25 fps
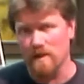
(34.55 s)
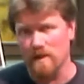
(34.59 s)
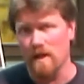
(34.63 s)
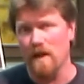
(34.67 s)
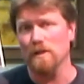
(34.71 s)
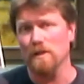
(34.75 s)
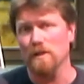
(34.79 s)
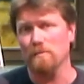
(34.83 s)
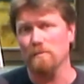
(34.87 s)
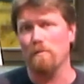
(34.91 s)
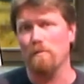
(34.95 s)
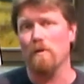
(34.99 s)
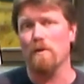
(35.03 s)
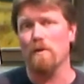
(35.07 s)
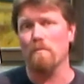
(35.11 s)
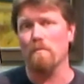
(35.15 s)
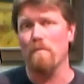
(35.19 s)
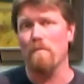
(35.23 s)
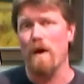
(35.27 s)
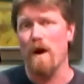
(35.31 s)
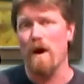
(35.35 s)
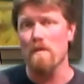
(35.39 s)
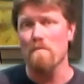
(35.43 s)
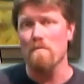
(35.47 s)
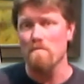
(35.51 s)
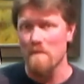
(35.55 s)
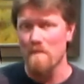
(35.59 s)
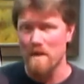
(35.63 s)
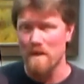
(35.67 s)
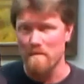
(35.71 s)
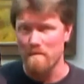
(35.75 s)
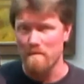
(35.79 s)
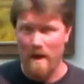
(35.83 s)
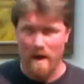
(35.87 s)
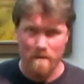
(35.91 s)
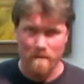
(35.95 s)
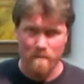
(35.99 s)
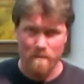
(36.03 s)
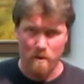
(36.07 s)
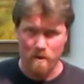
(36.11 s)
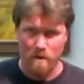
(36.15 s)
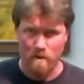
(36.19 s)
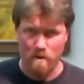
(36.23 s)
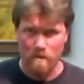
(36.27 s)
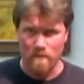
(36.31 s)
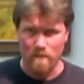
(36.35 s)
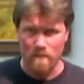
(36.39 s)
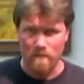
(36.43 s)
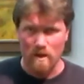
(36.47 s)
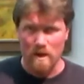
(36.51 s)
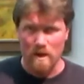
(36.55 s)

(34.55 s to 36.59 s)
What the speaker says: Sketchbook by B Paper.